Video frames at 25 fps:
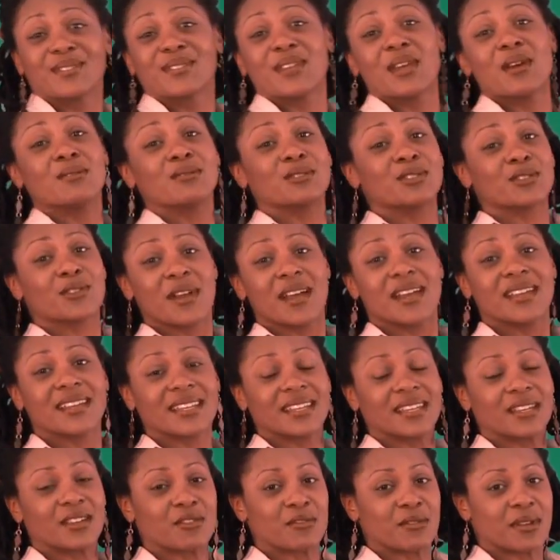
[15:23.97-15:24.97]
Don't try
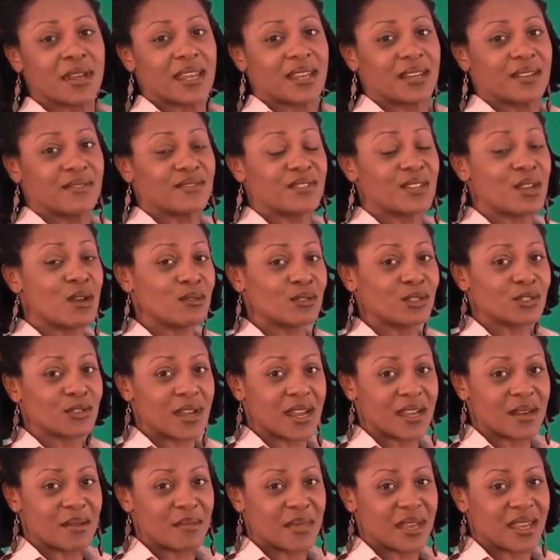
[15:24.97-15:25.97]
to get creative, don't
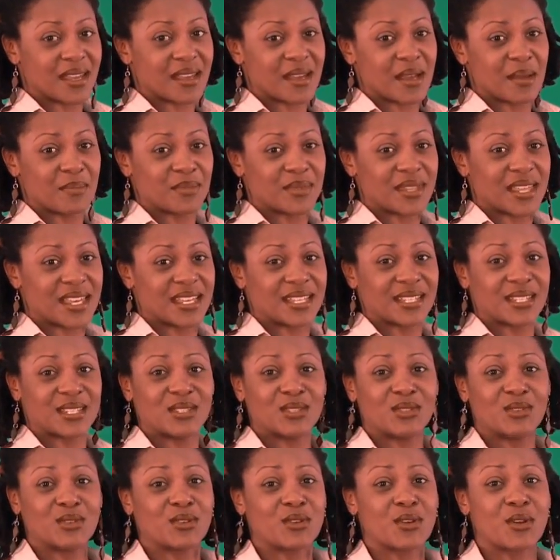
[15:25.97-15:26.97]
try to make up things
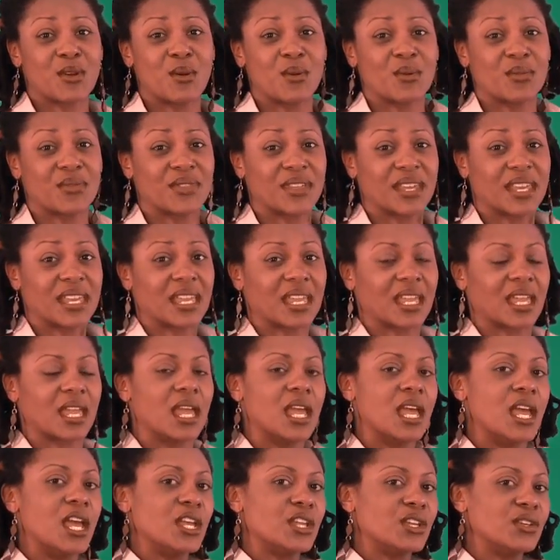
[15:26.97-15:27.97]
and do your own thing.
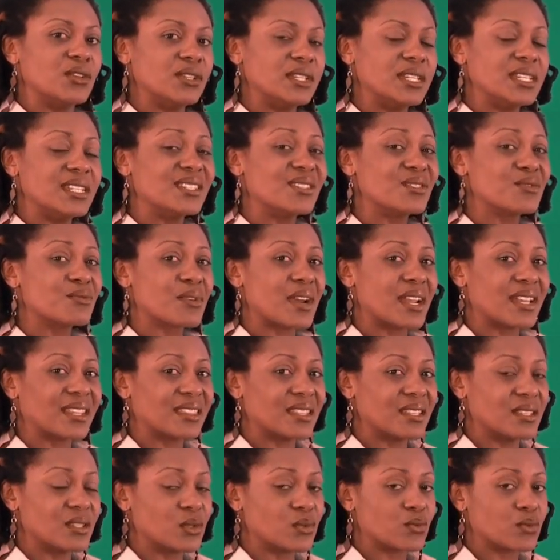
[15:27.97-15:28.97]
You need to
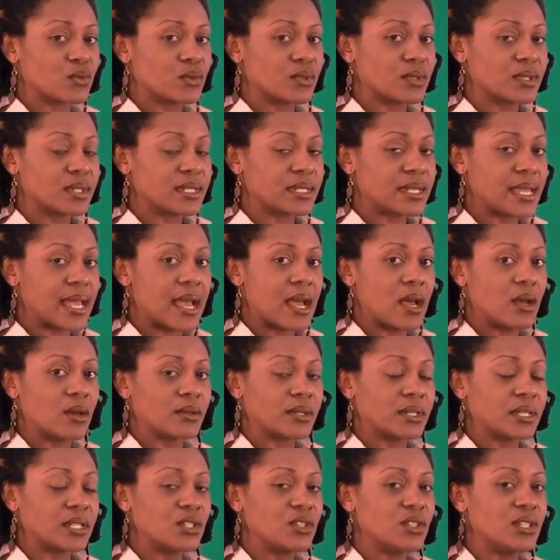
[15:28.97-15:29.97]
write these rules
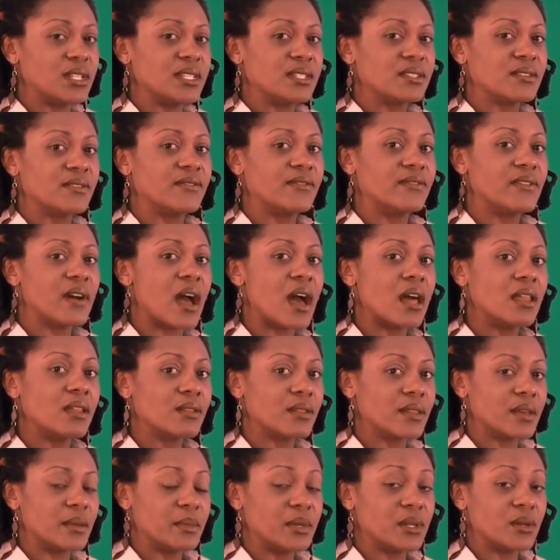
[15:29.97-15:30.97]
down, you need to
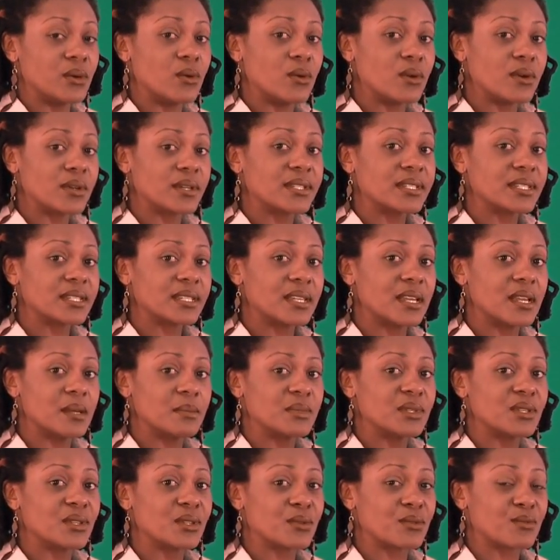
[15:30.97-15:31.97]
follow them in order to
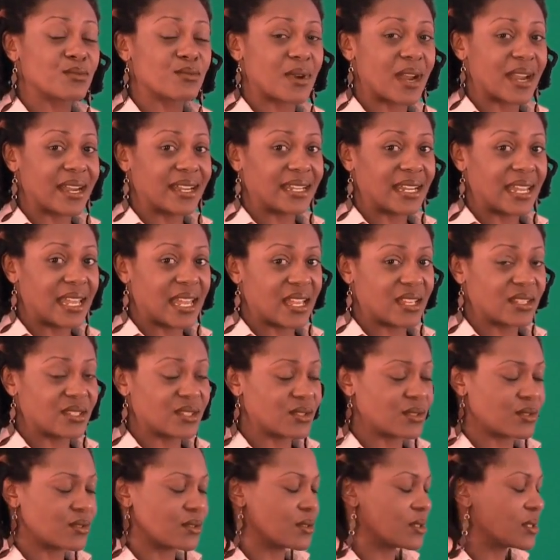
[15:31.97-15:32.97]
come to the right
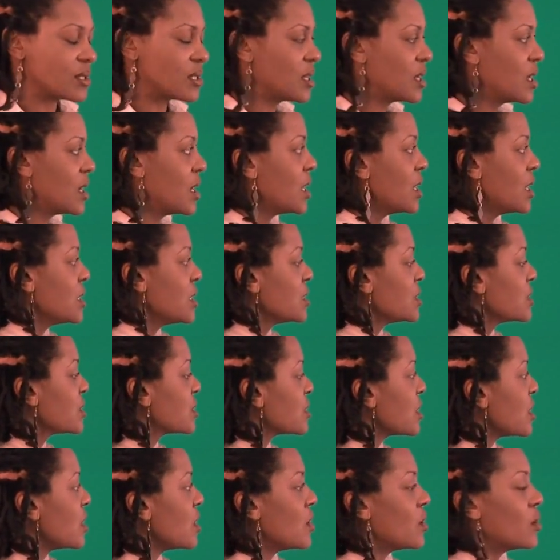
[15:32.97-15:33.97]
answers.
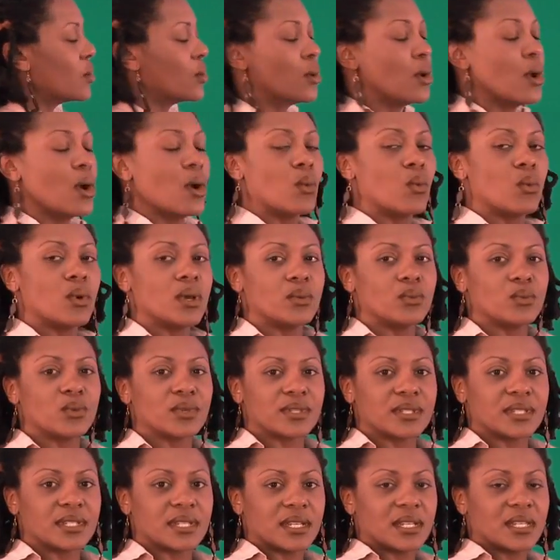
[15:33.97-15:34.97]
So when
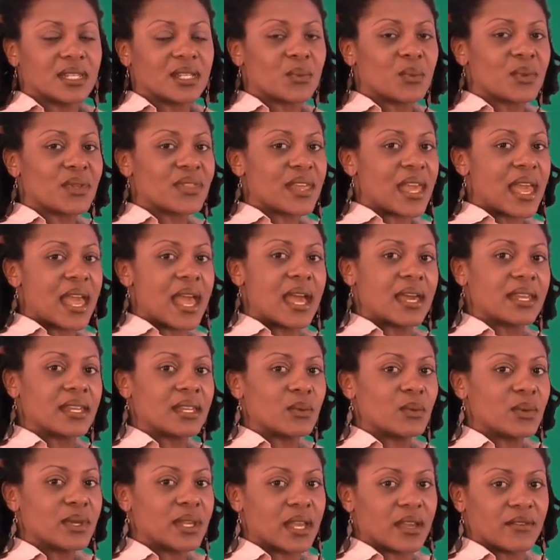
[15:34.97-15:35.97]
we're dealing with
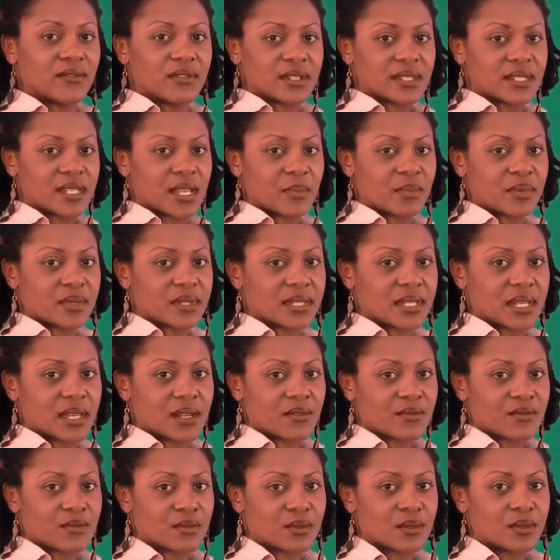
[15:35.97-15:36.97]
adding, we have a separate
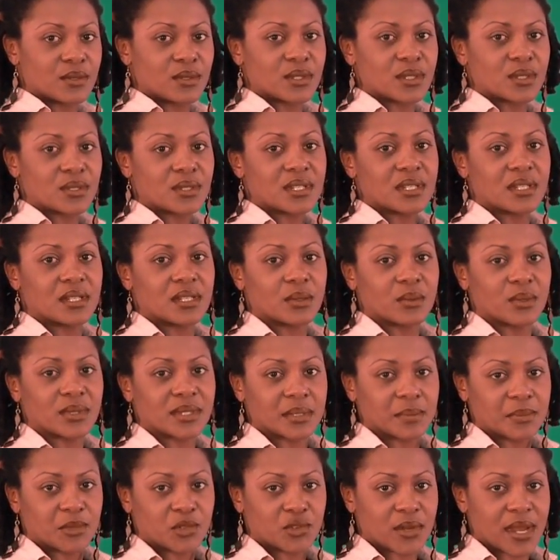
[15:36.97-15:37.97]
set of rules. Dealing
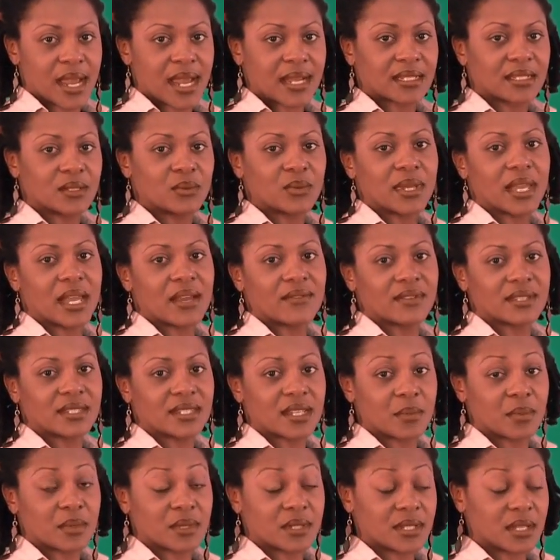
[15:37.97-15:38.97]
with subtracting, we have a
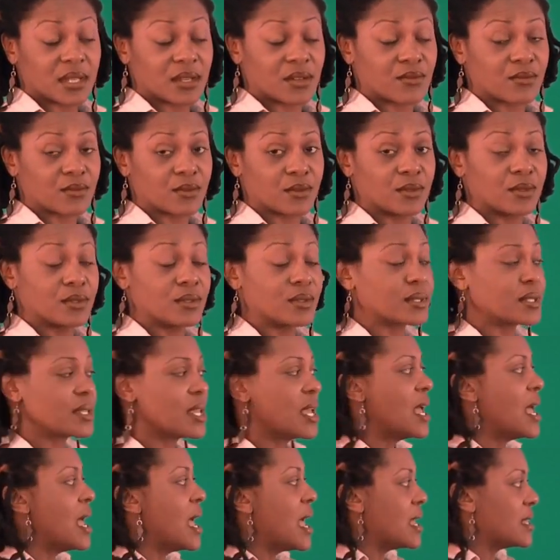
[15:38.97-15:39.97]
separate set of rules,
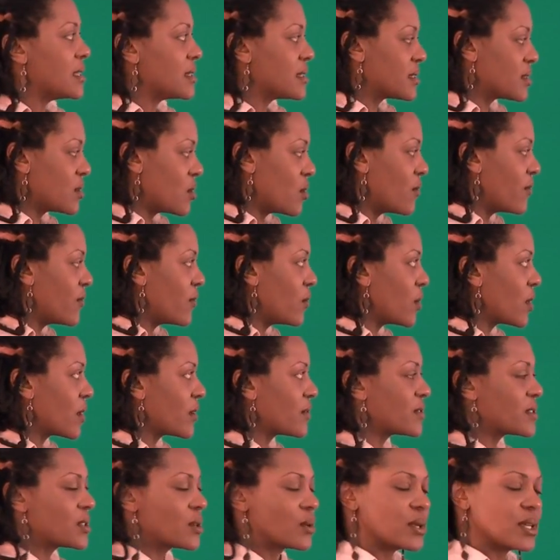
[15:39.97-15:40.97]
and so
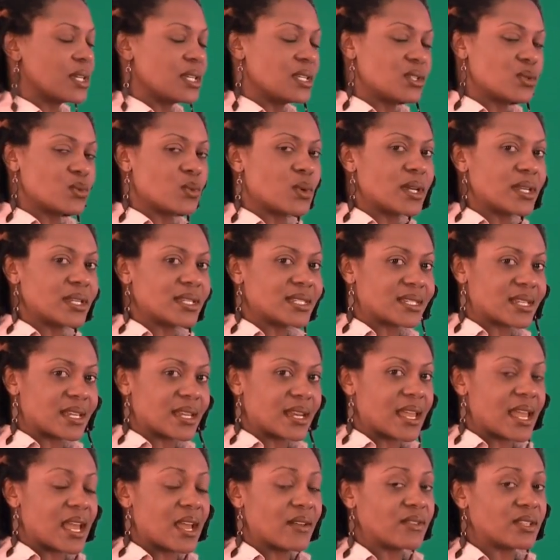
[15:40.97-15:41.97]
forth. So each one is
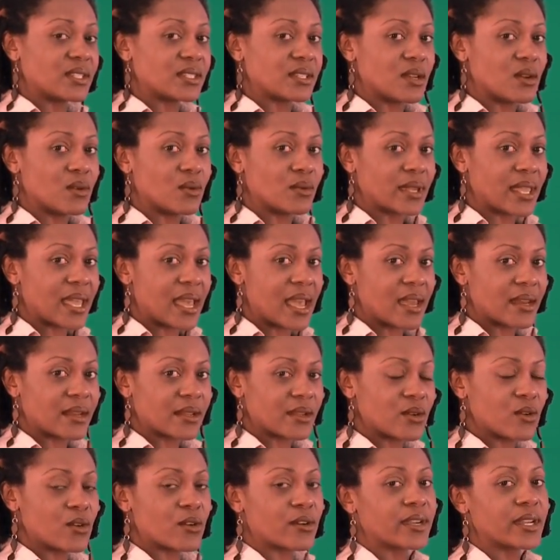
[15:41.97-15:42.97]
going to have its own
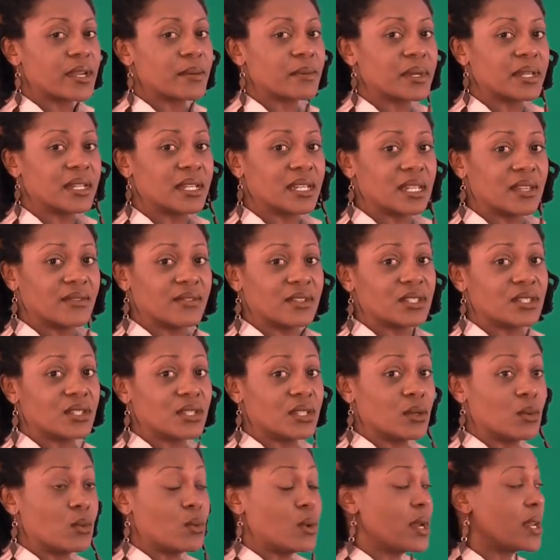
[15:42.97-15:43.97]
category. I'm going to give it
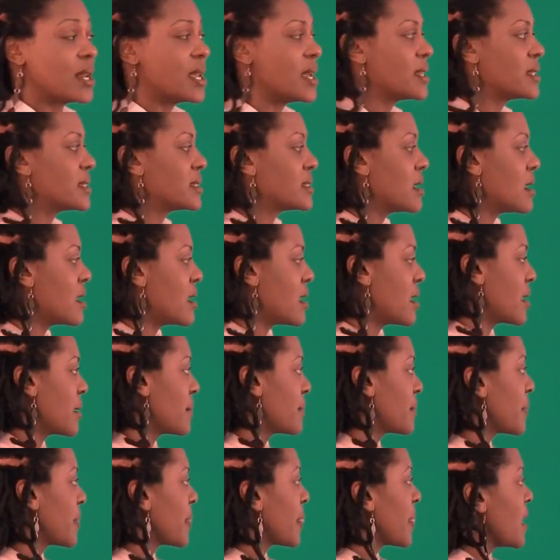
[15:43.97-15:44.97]
to you one at a
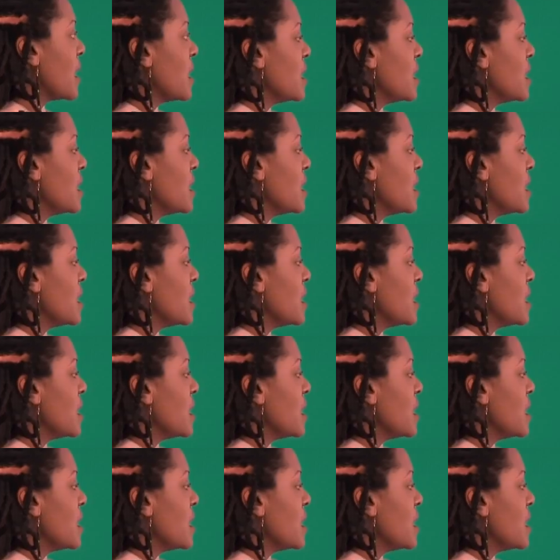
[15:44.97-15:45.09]
time.